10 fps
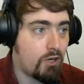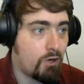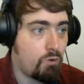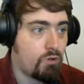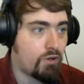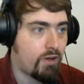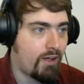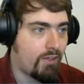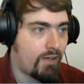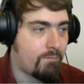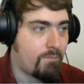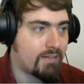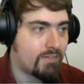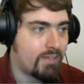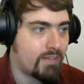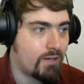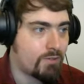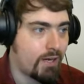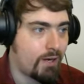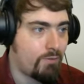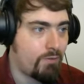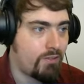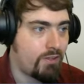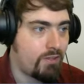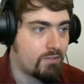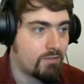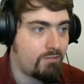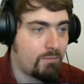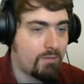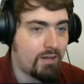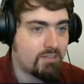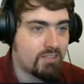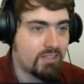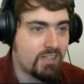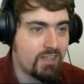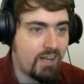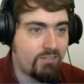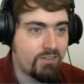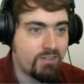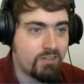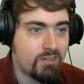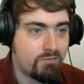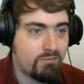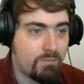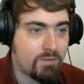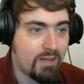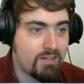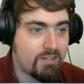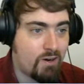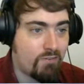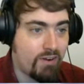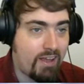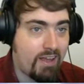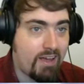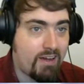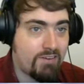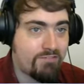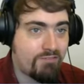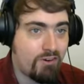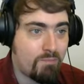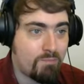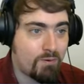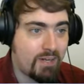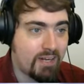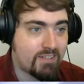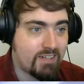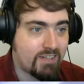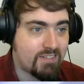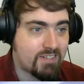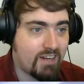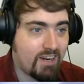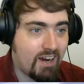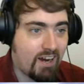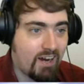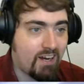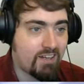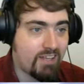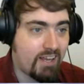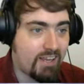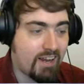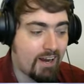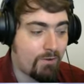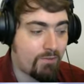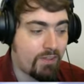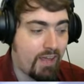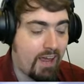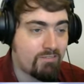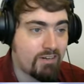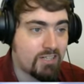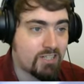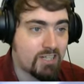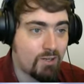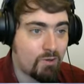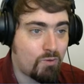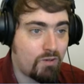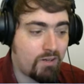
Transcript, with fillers: oh look at that that mech did go down these riptides are still alive and riptides over here from Bodexius are taking out the air HQ